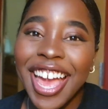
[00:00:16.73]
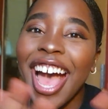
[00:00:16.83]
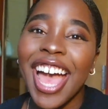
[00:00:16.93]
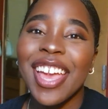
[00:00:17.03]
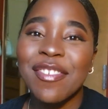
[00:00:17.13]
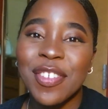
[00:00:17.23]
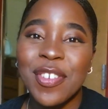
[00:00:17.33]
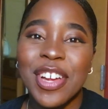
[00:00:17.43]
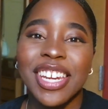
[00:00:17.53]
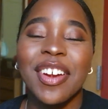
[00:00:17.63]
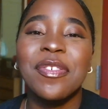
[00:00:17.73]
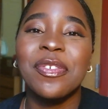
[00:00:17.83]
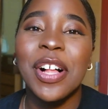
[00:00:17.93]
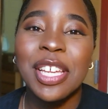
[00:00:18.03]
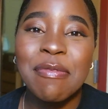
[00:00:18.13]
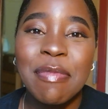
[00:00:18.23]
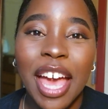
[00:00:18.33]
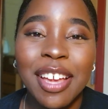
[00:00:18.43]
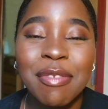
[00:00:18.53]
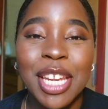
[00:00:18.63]
Hi everyone, welcome
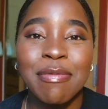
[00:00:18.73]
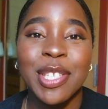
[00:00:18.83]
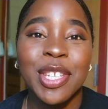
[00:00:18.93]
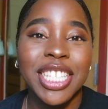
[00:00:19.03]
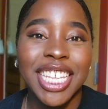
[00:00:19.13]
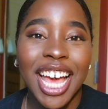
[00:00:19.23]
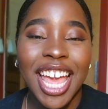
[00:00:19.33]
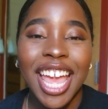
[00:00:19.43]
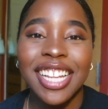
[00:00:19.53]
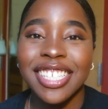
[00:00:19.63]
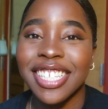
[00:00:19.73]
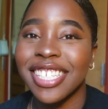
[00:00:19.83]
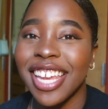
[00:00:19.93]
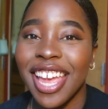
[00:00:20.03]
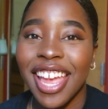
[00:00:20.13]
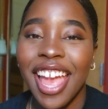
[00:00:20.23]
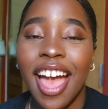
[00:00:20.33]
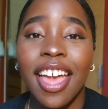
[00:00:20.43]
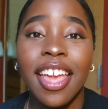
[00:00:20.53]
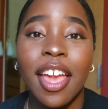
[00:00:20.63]
back. My name is Kudzai, and today
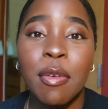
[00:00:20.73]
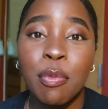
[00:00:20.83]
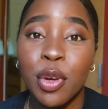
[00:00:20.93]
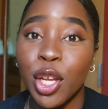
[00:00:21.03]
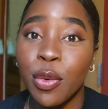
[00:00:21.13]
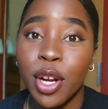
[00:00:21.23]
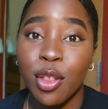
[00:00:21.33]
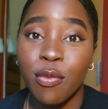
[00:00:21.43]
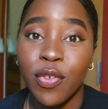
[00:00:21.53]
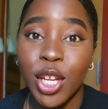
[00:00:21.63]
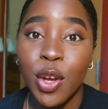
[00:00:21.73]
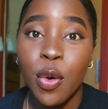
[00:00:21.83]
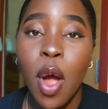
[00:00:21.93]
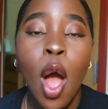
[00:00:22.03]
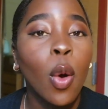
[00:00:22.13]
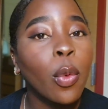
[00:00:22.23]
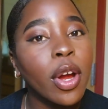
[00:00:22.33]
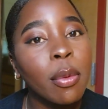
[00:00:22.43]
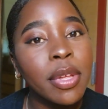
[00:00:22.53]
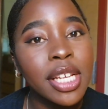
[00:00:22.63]
I am bringing you another video where
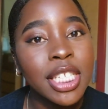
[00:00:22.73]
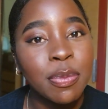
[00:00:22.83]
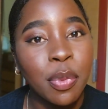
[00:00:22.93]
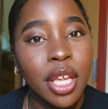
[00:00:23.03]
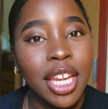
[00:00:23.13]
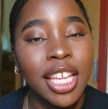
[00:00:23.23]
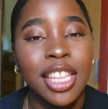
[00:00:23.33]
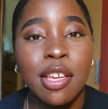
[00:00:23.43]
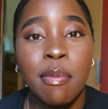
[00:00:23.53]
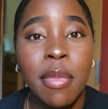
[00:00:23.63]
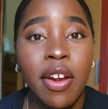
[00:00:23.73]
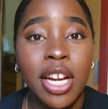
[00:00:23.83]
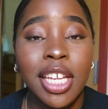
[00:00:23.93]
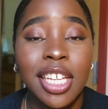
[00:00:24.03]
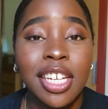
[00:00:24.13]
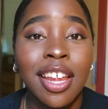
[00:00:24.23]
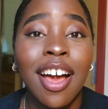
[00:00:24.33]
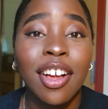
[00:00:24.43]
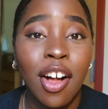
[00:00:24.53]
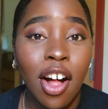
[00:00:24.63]
I'll be explaining the American
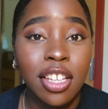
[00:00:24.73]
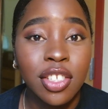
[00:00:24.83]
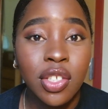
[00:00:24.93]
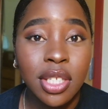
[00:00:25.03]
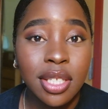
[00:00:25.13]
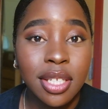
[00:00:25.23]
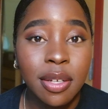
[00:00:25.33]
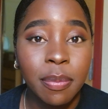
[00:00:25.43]
college system.